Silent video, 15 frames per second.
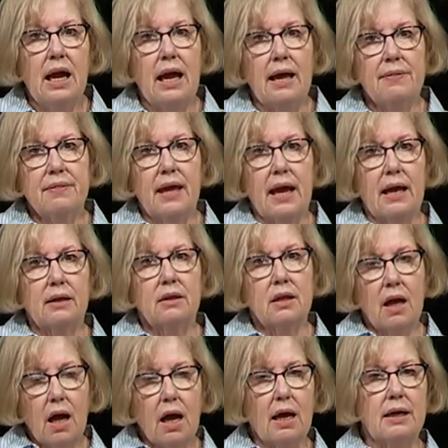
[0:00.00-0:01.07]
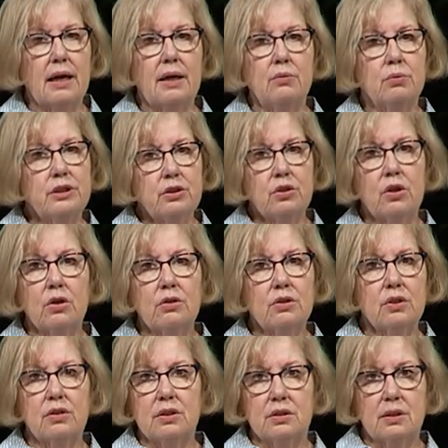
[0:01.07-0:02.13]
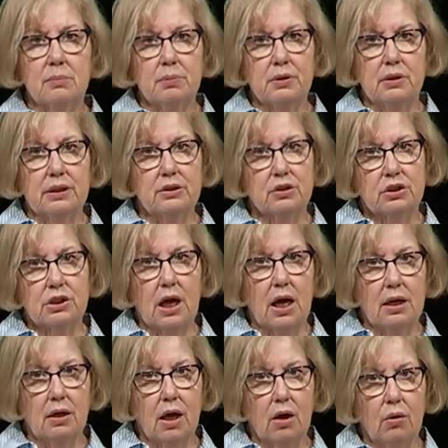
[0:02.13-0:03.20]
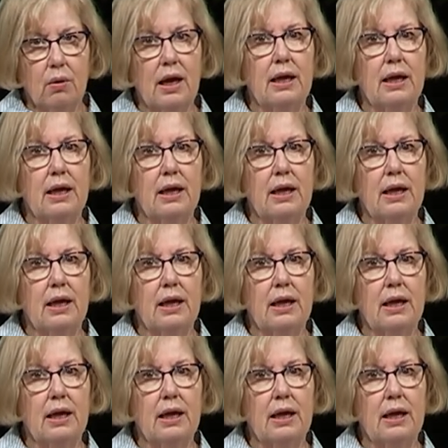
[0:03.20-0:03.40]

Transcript: and that God had returned to the temple in Shiloh